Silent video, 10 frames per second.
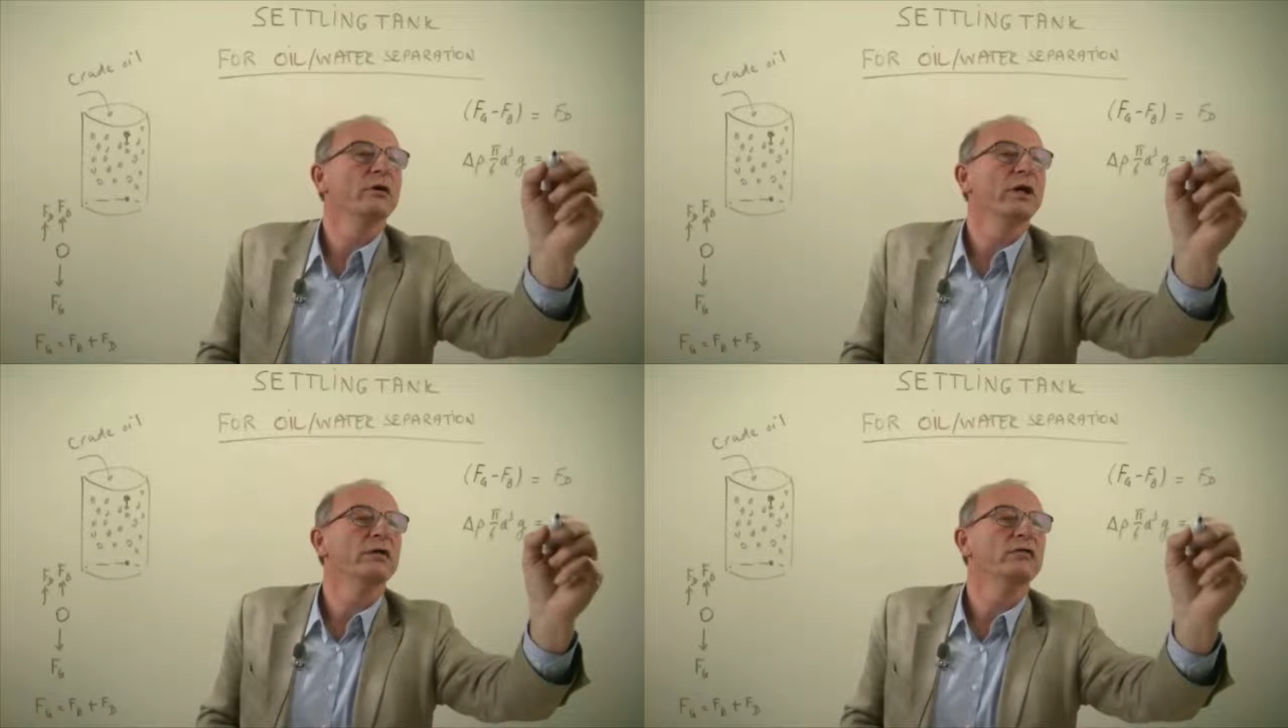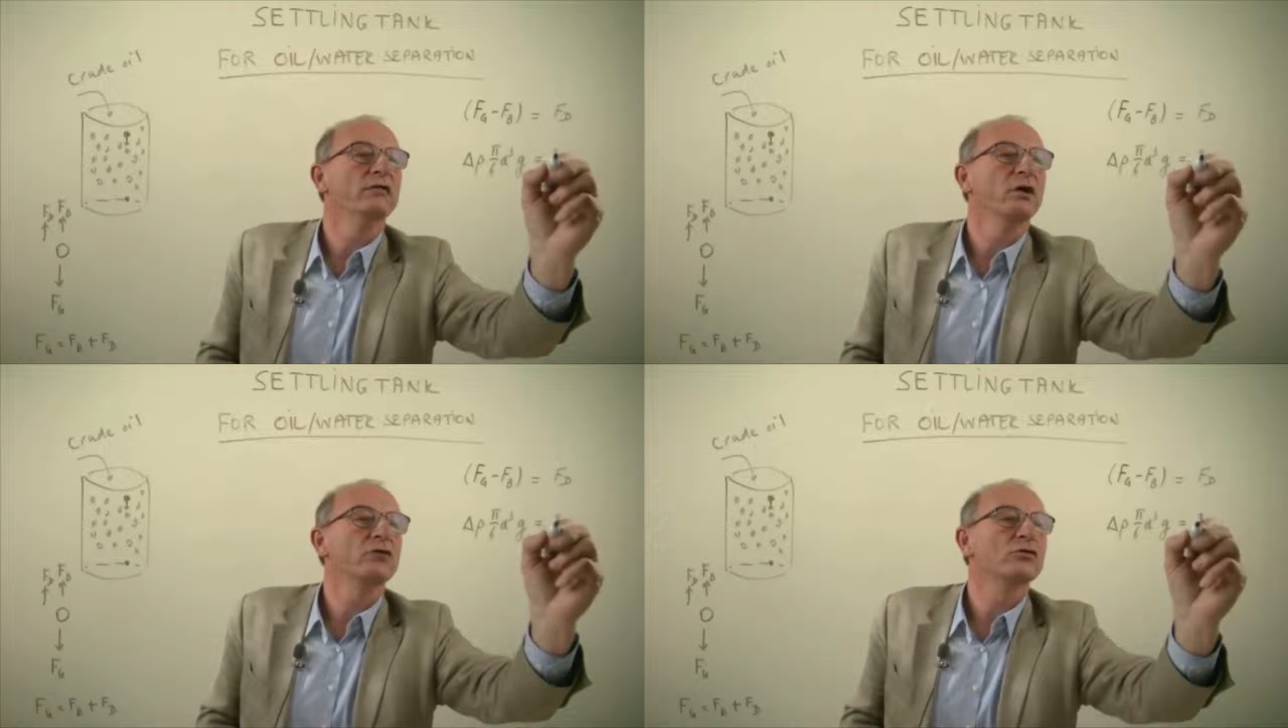And
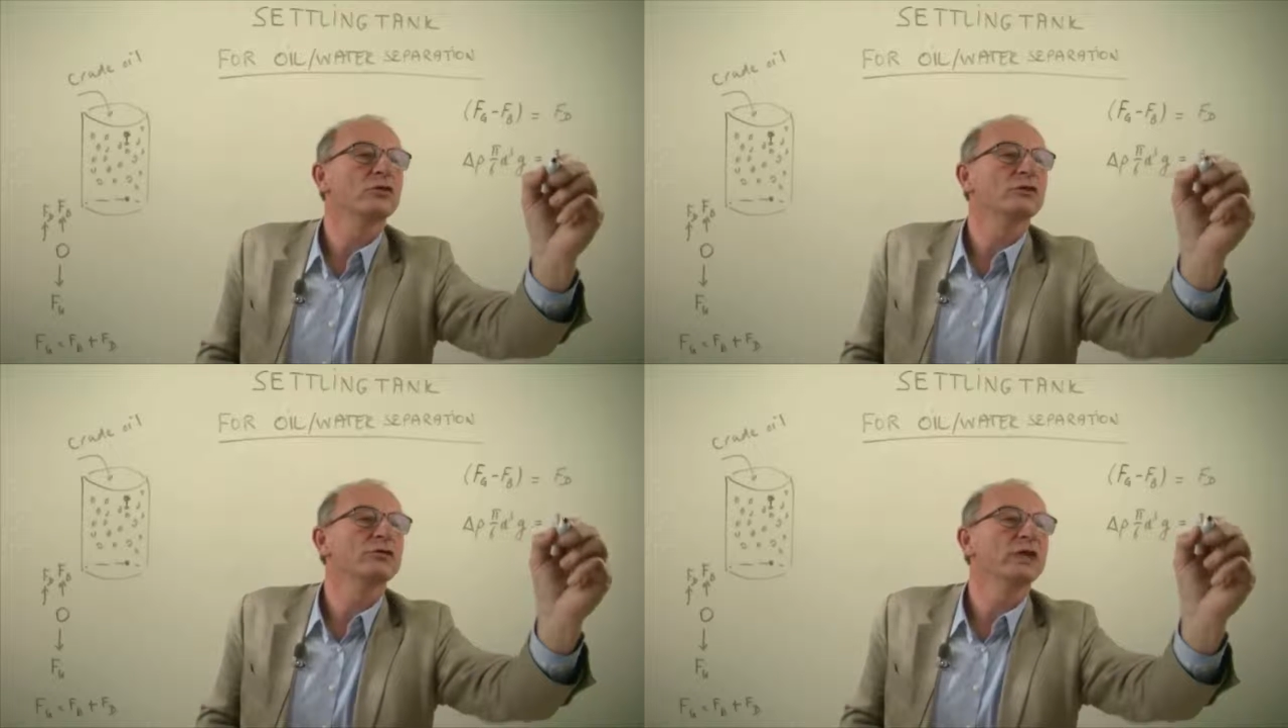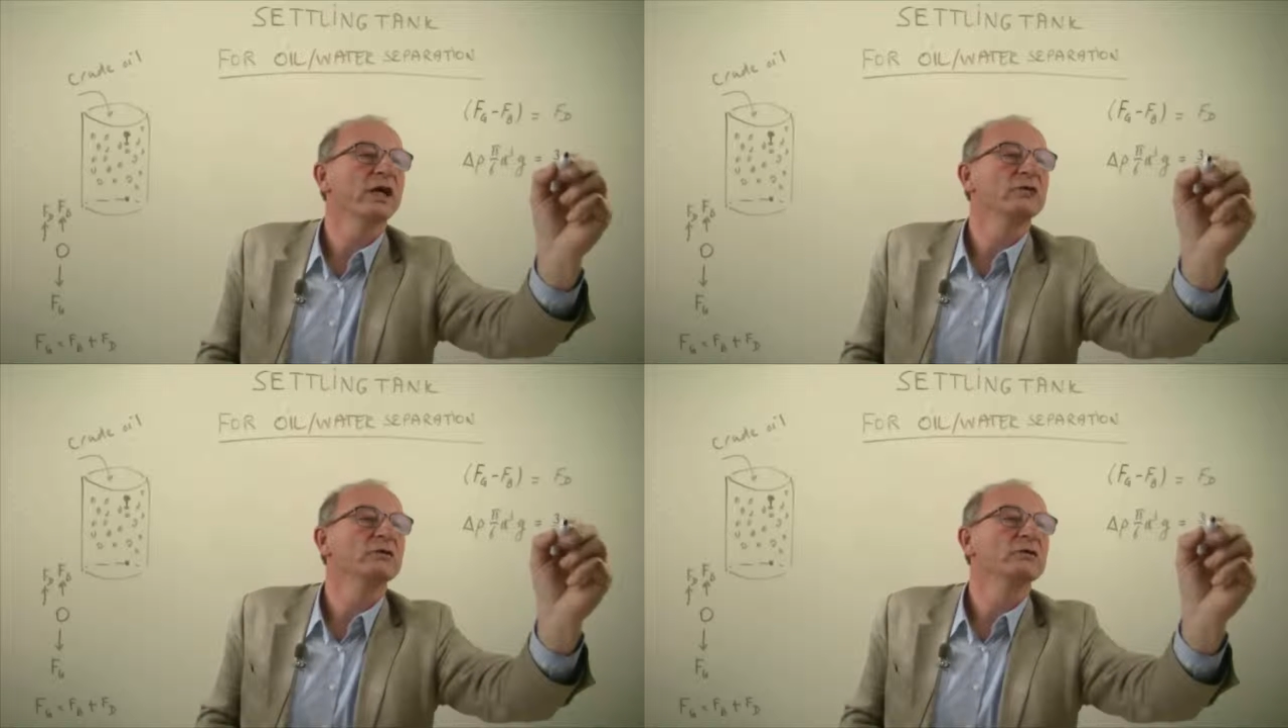Stokes Law
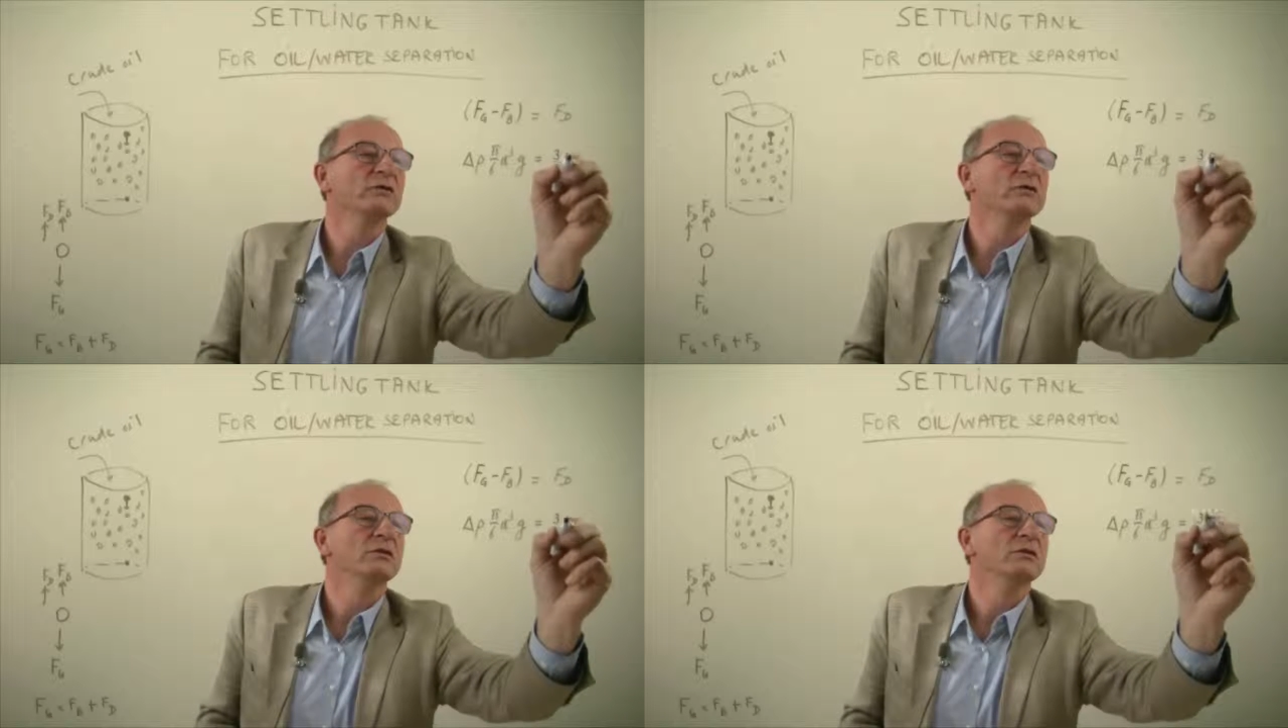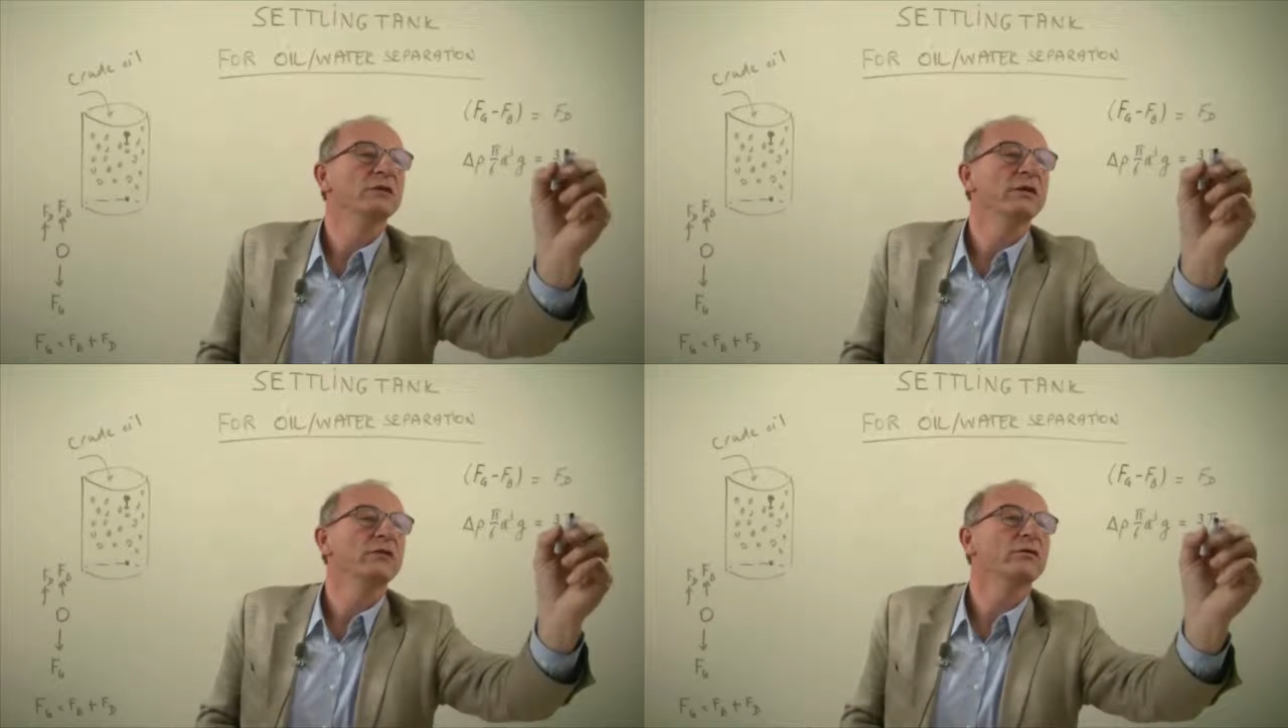says
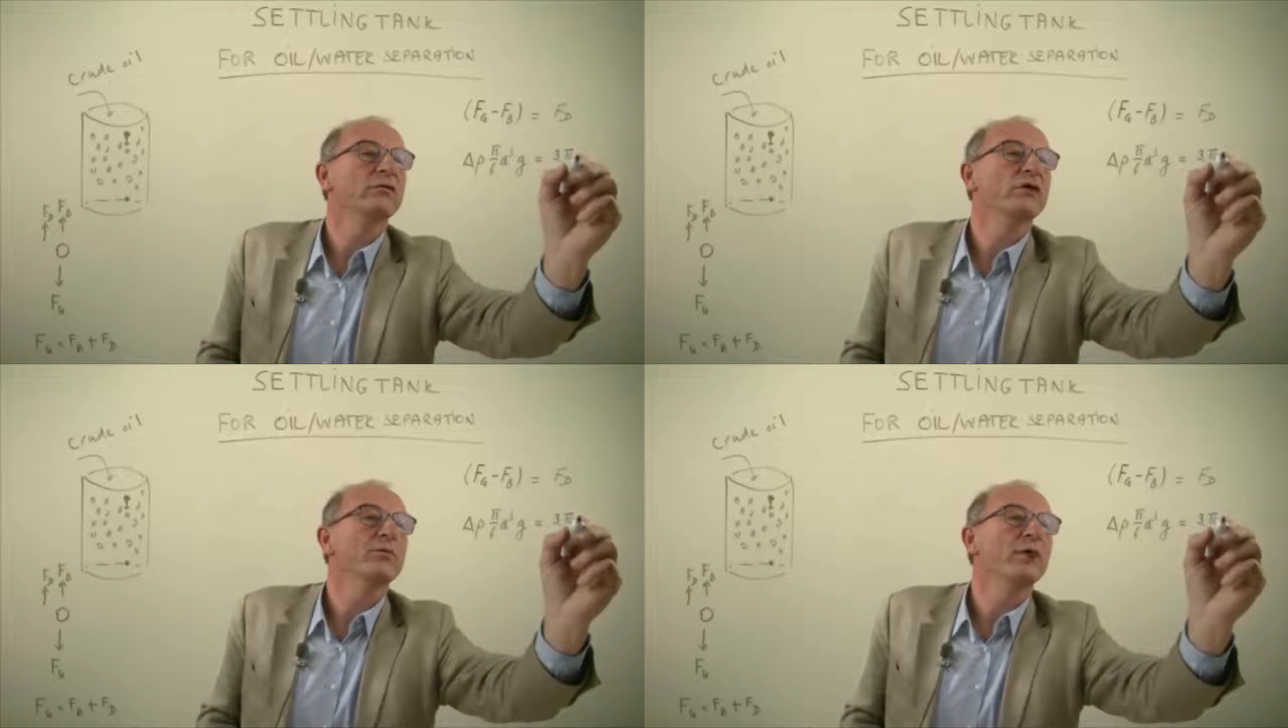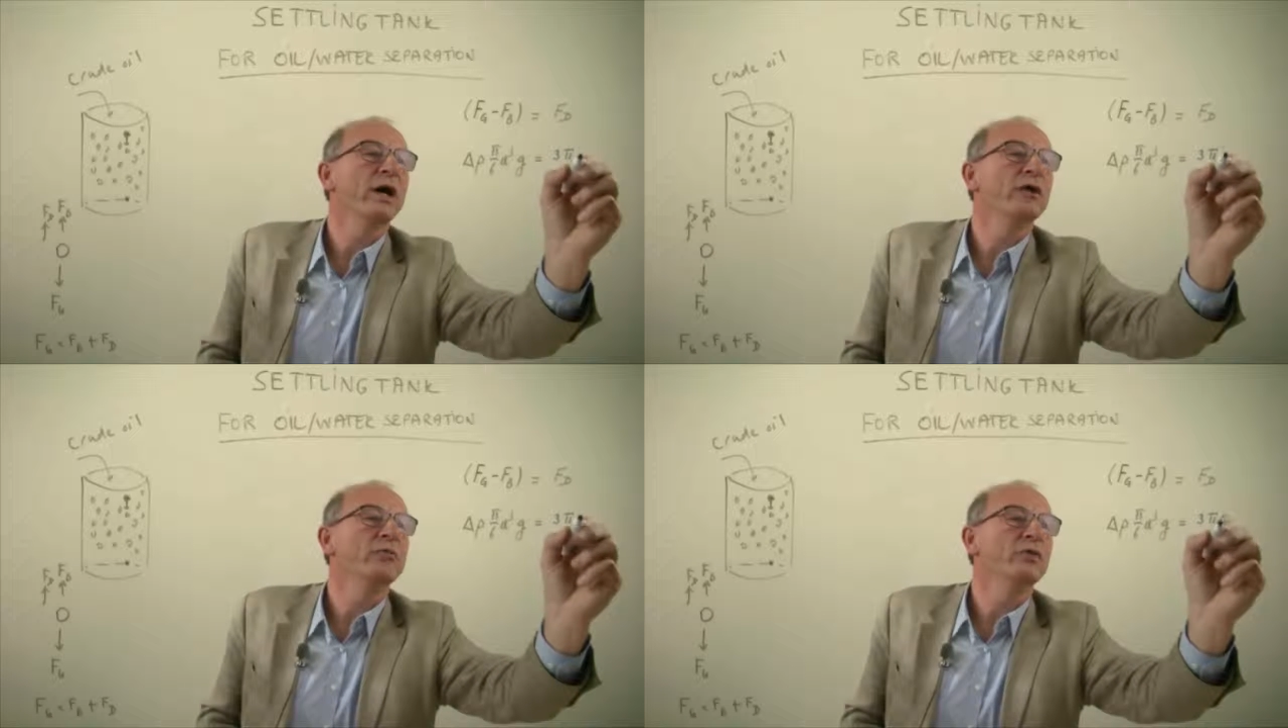that 3 pi